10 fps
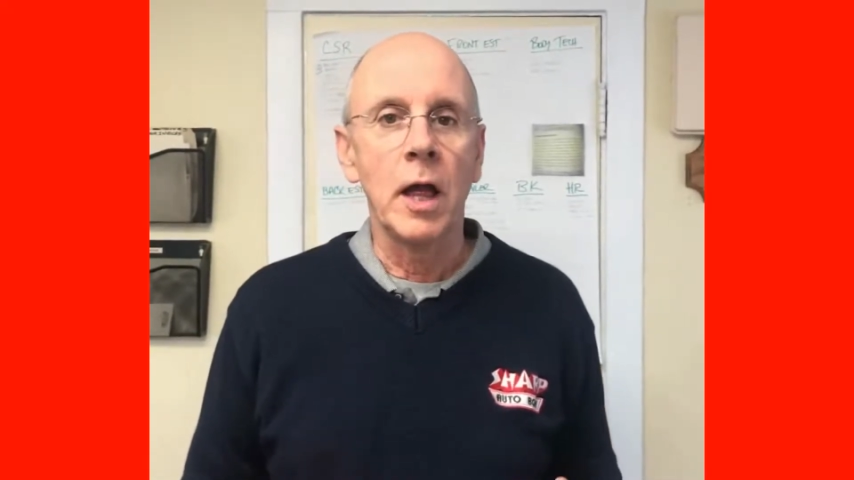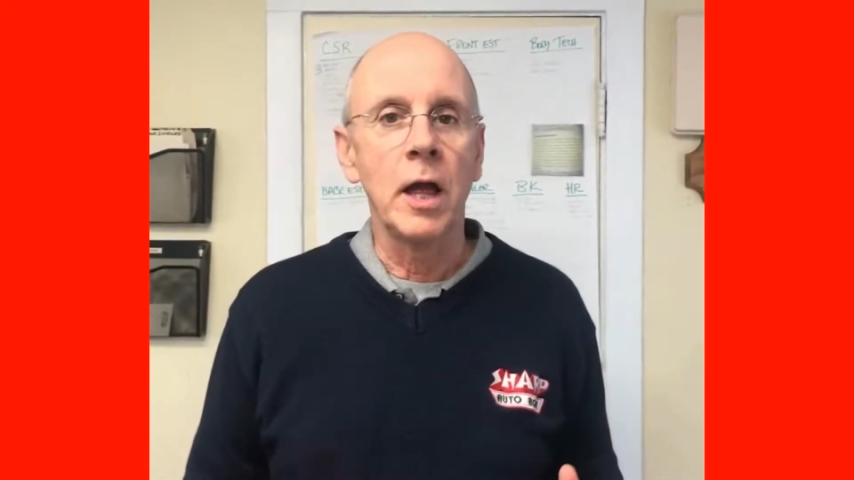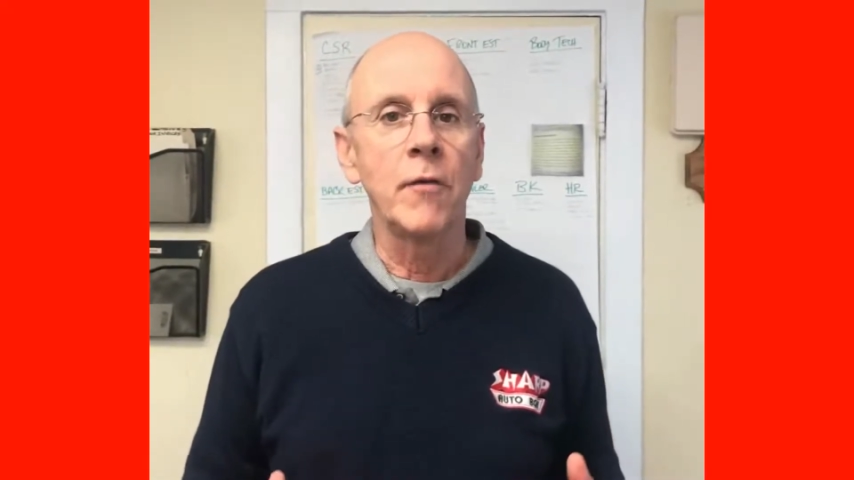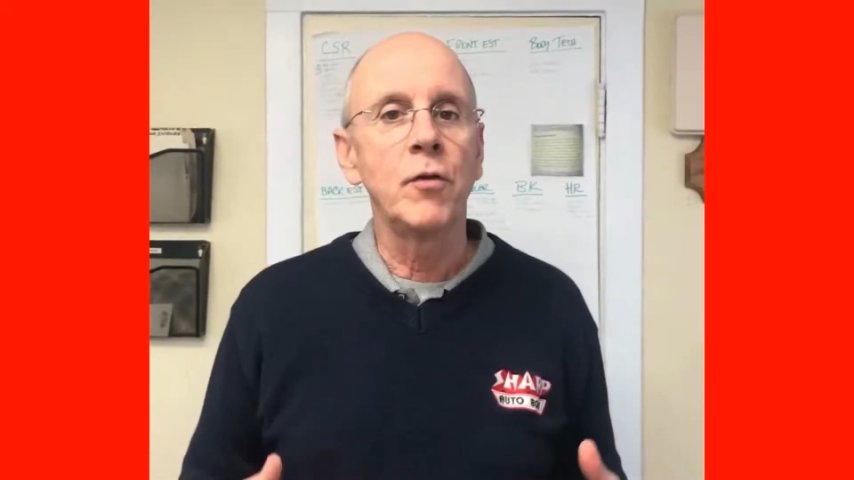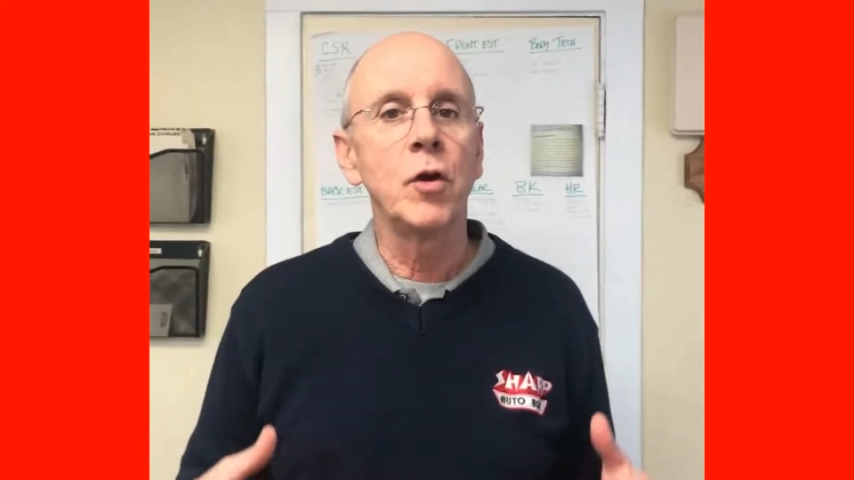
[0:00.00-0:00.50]

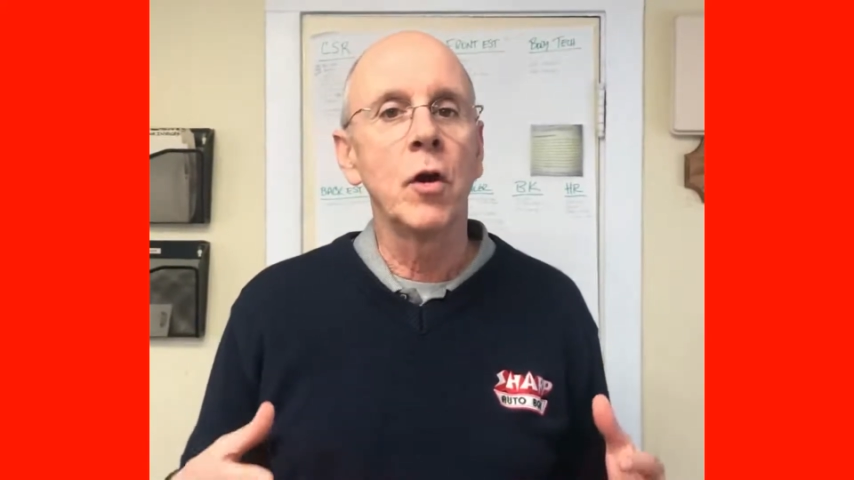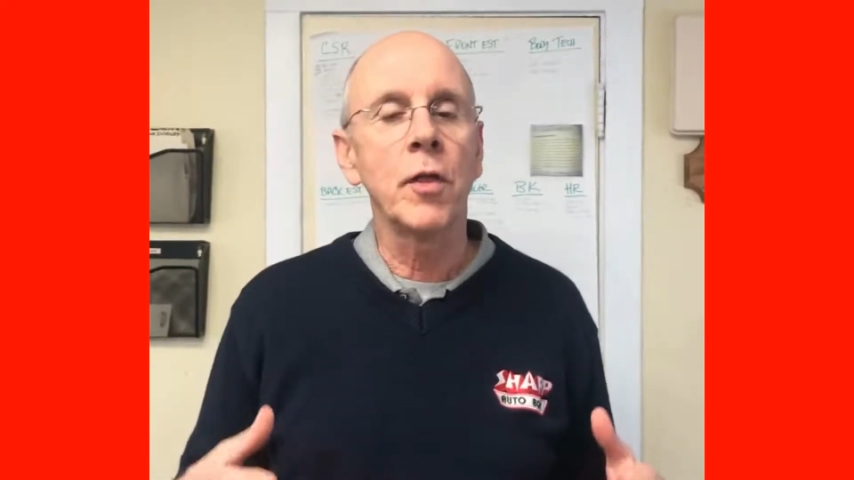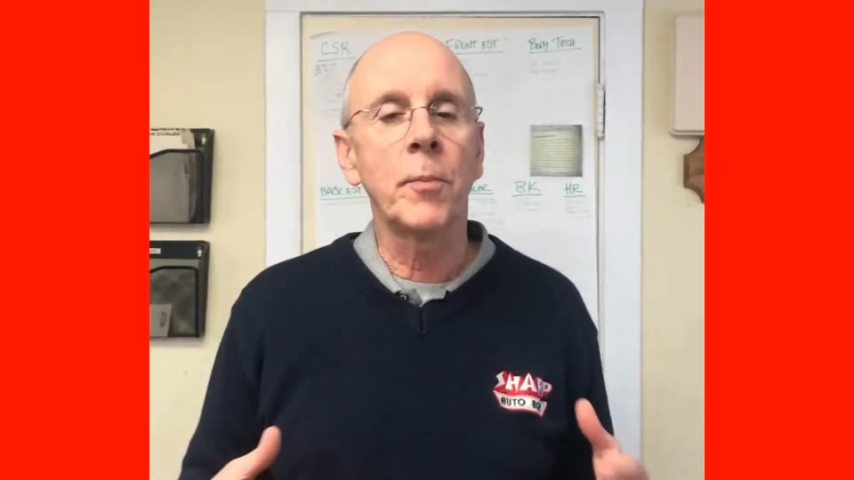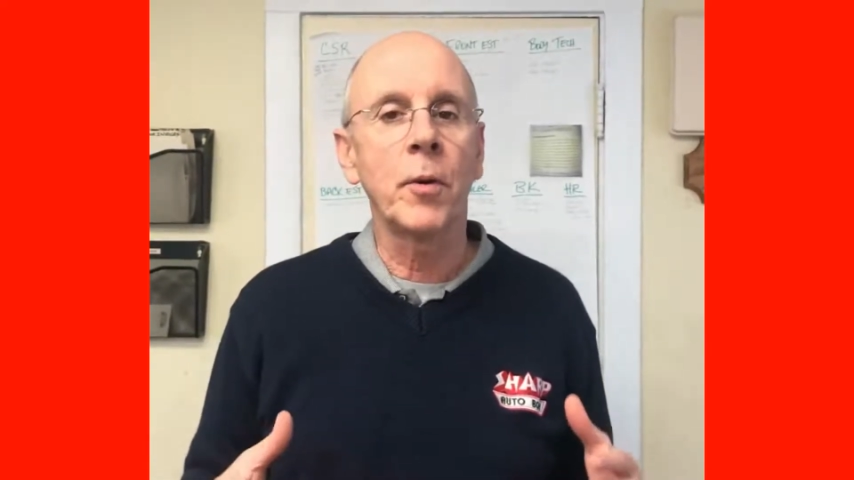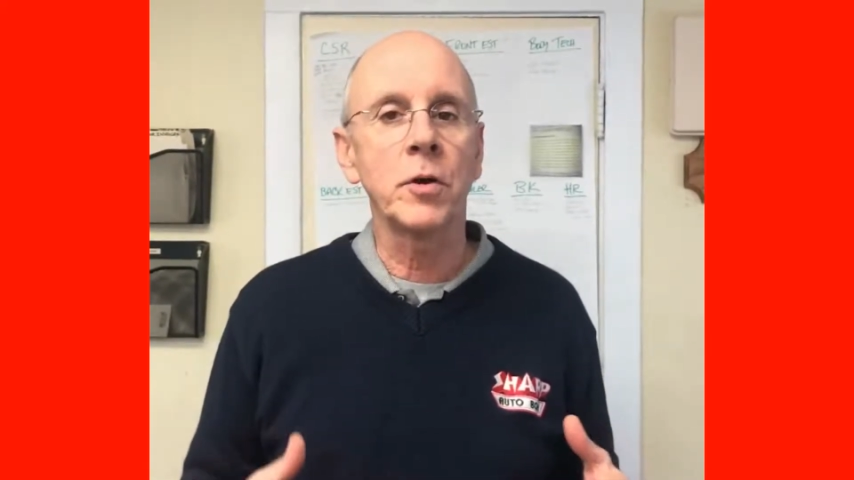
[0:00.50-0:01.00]
If you're
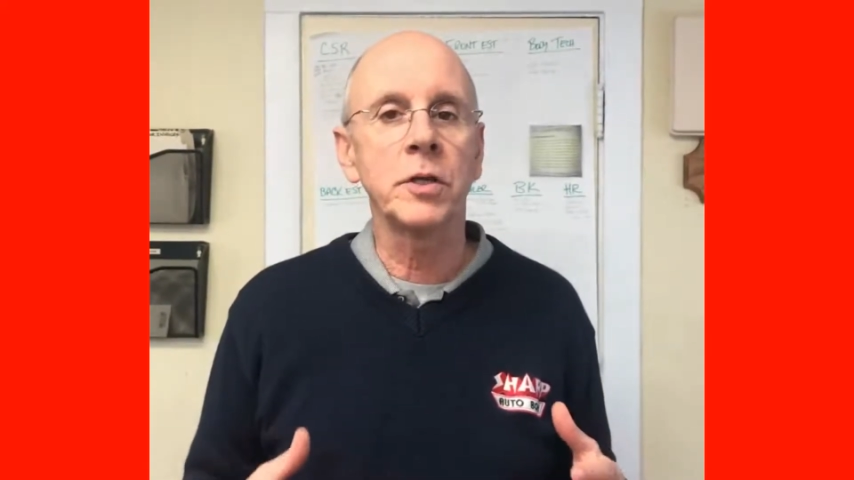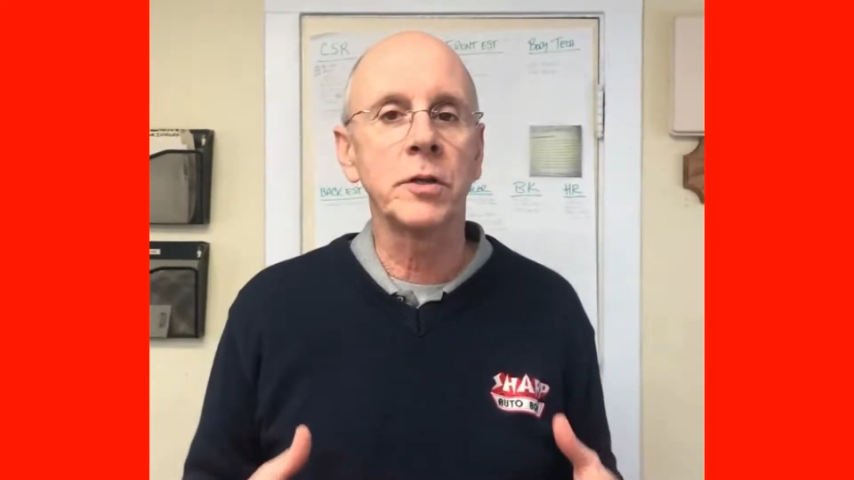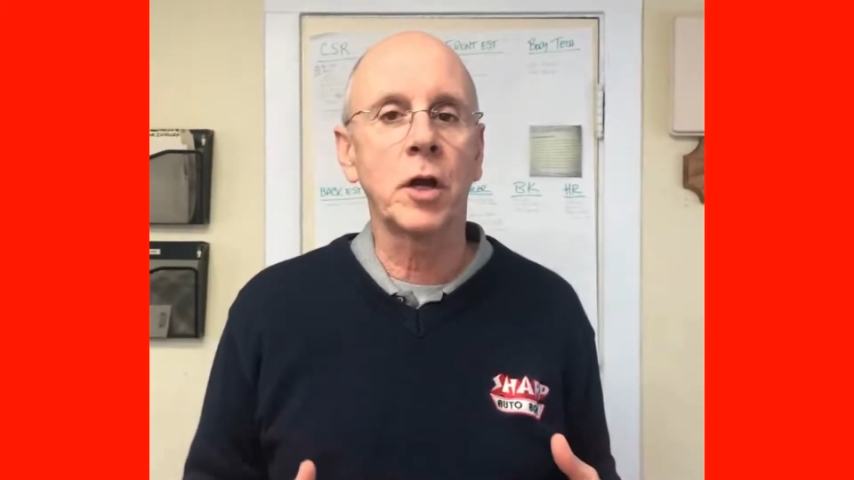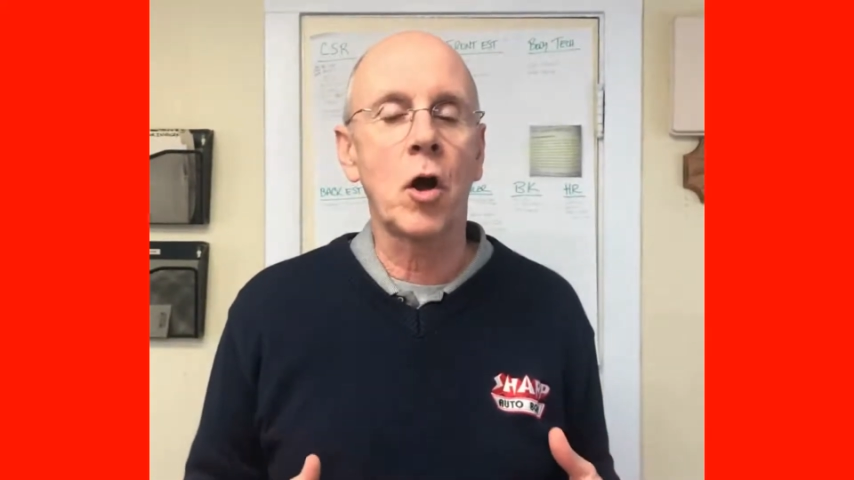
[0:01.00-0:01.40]
the person that